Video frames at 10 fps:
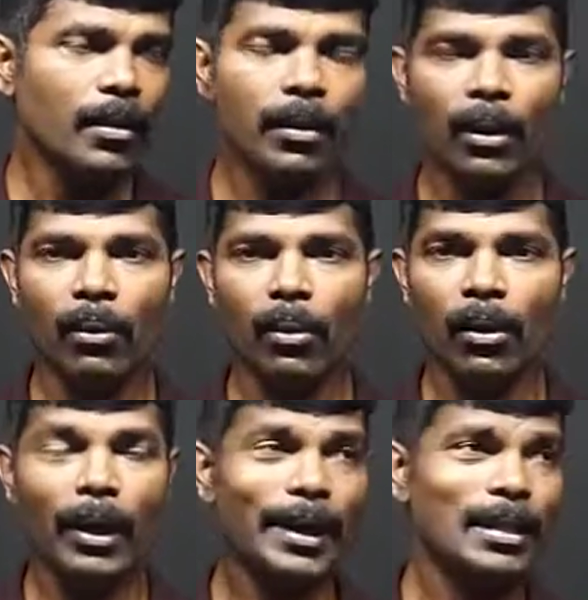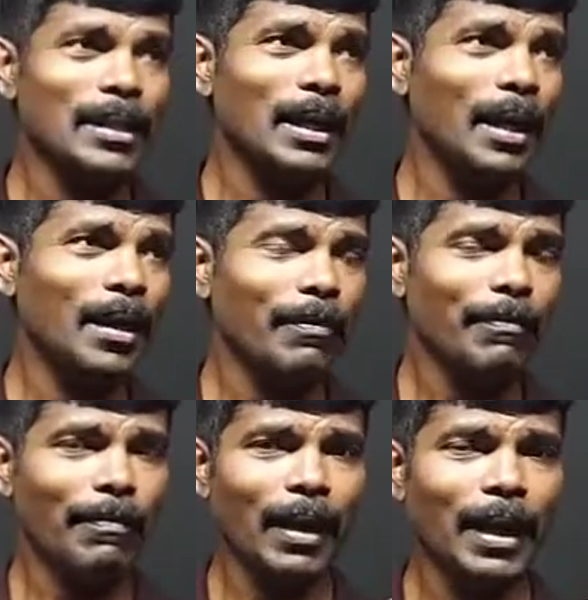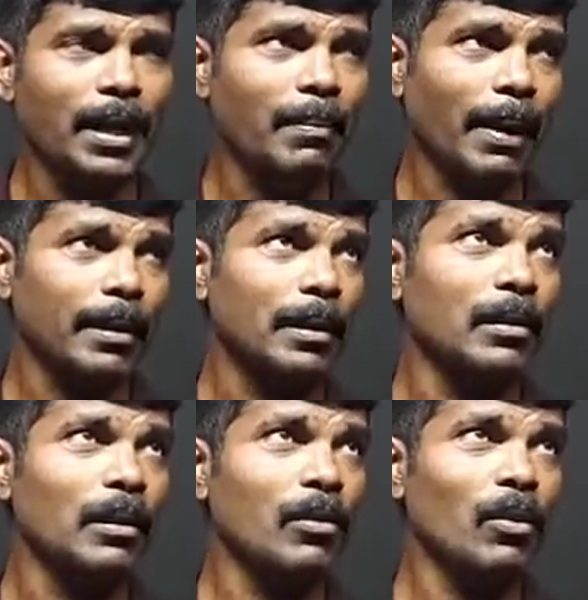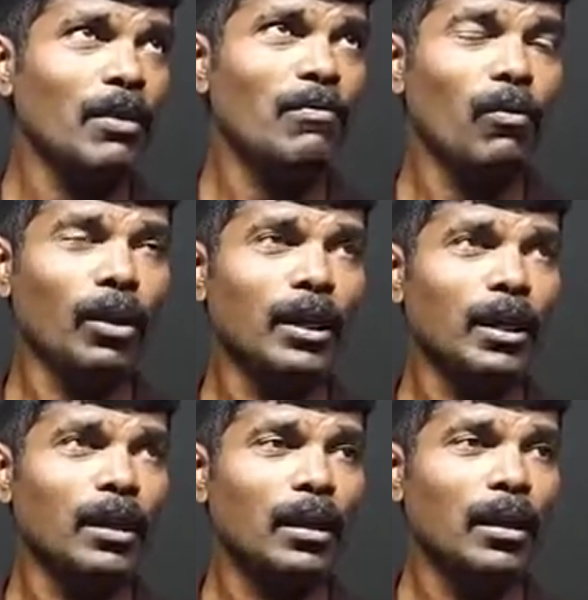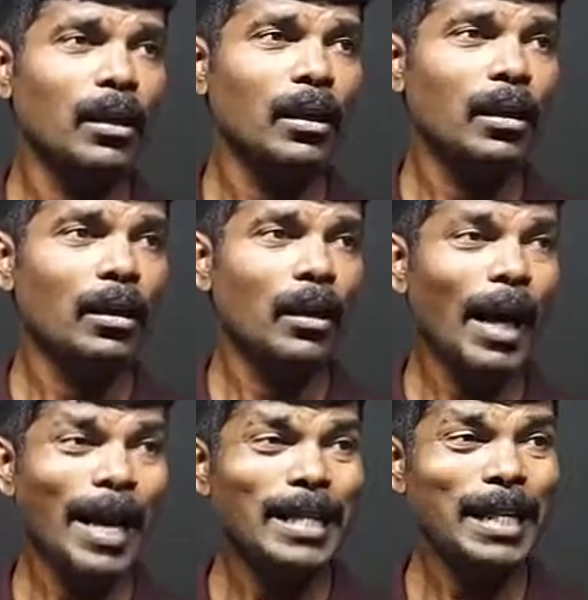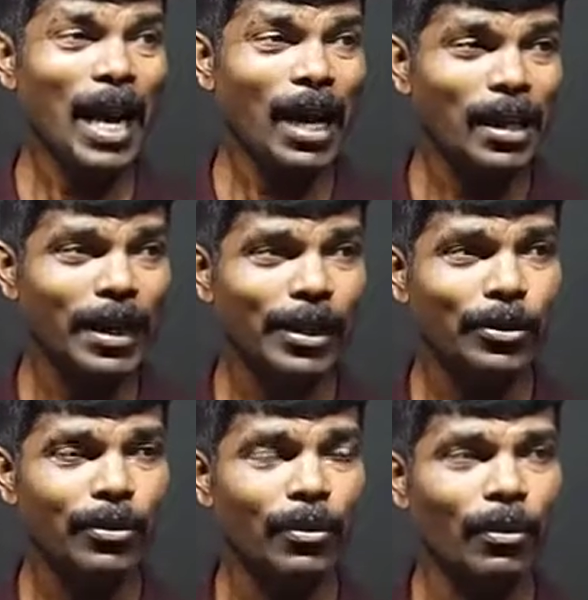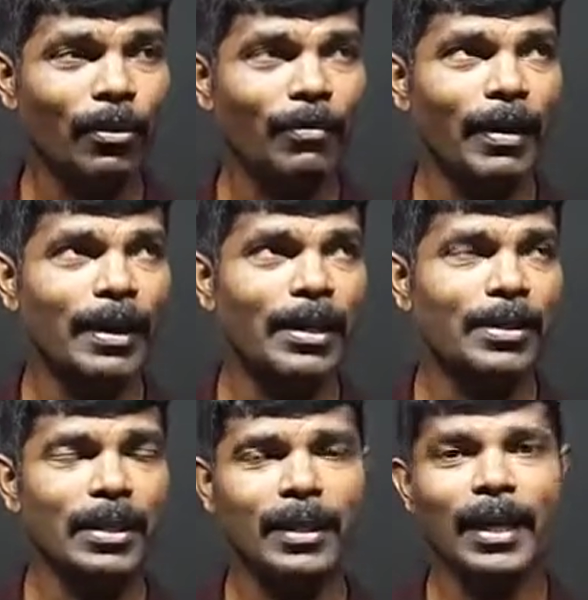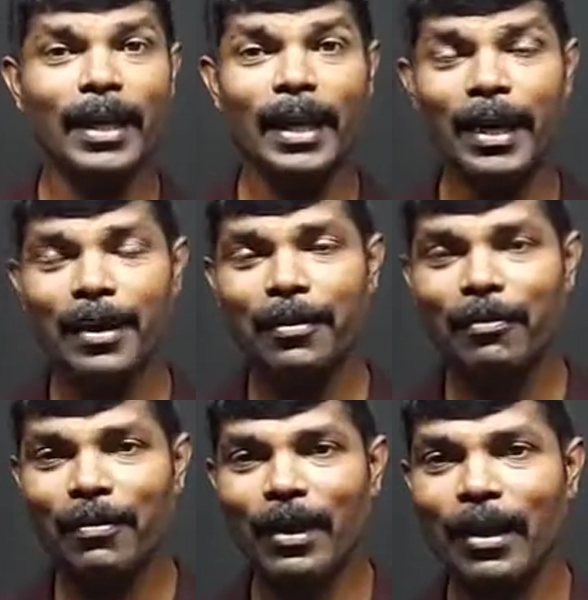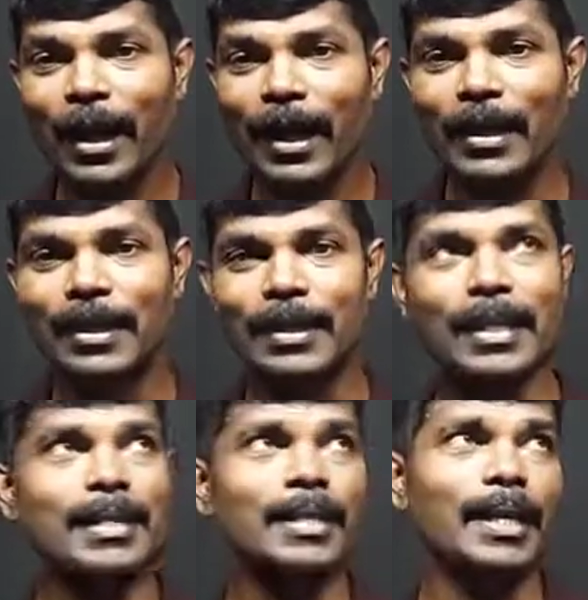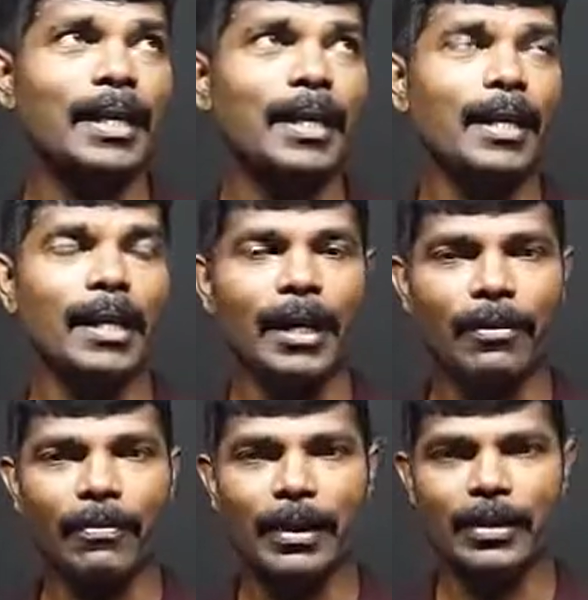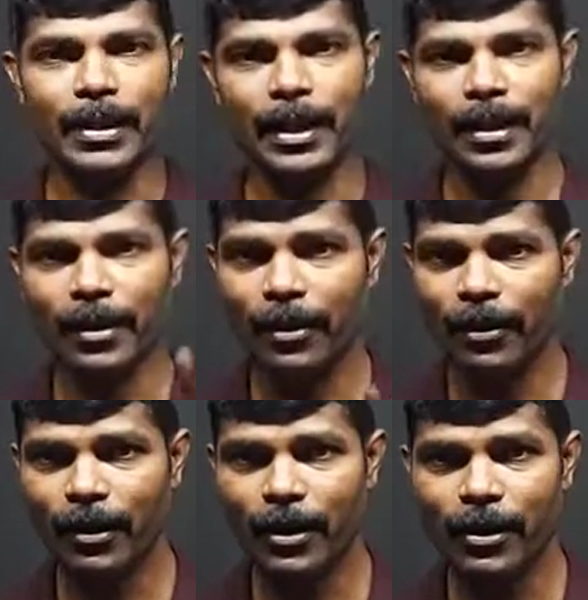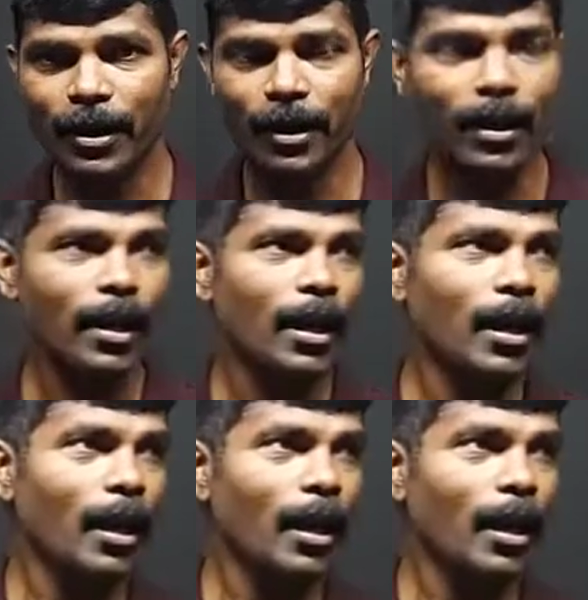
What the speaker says: Now let us see, if any matter, if water has 100 joule of energy, then it will exist in a liquid state. Got it, children?